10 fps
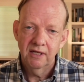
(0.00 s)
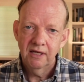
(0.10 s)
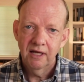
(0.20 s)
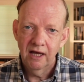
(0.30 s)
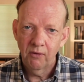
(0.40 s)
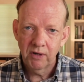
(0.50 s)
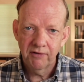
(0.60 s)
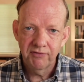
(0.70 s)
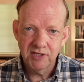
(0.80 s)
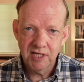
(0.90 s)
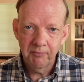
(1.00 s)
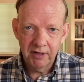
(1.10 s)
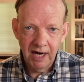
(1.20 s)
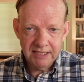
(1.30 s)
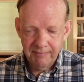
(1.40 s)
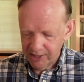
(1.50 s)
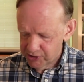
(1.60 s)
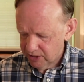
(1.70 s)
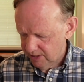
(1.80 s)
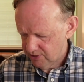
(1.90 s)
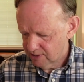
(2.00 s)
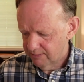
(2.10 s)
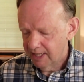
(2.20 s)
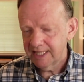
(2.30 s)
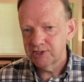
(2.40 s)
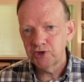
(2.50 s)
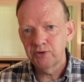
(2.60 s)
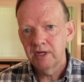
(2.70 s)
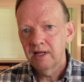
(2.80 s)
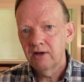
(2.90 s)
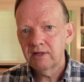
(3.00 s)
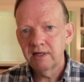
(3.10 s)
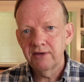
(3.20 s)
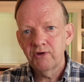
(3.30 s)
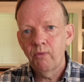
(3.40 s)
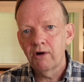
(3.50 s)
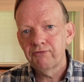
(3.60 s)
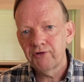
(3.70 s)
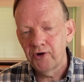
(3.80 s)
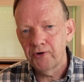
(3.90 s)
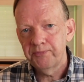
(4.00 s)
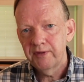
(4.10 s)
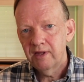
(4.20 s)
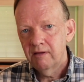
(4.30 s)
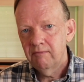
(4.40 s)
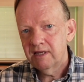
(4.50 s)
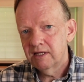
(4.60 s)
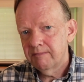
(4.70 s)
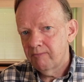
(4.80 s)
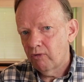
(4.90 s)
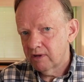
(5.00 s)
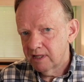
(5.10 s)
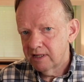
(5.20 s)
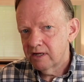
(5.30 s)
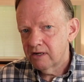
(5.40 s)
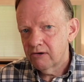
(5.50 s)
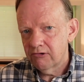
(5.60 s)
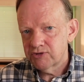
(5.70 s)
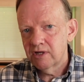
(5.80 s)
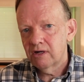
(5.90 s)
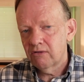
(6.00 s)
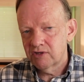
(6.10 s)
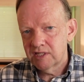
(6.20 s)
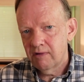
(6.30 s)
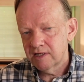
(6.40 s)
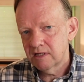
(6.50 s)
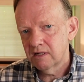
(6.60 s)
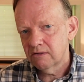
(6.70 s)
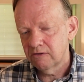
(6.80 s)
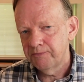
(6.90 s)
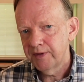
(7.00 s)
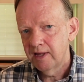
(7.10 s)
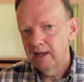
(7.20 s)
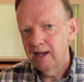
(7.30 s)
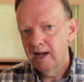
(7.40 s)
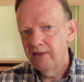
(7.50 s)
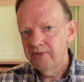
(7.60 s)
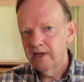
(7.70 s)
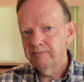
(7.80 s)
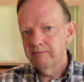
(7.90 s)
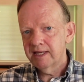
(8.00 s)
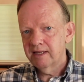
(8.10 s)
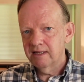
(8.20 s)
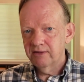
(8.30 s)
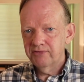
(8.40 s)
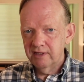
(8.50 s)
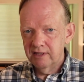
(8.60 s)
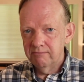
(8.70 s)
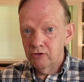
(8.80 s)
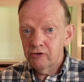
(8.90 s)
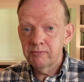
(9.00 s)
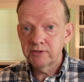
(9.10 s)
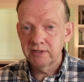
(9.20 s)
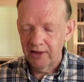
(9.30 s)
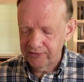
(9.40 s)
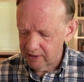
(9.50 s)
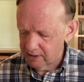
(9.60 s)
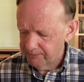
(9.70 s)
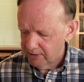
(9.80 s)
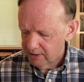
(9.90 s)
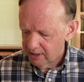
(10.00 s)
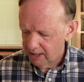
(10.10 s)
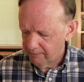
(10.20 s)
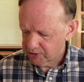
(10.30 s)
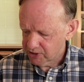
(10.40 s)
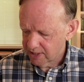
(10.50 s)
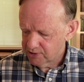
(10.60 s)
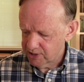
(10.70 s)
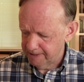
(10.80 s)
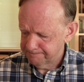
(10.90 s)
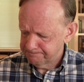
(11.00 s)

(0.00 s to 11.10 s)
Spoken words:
whatever the assembly item actually is. Again, so looking at the workflow, making it a bit more linear or circle or semicircle, and then making it the movement of that thing much easier.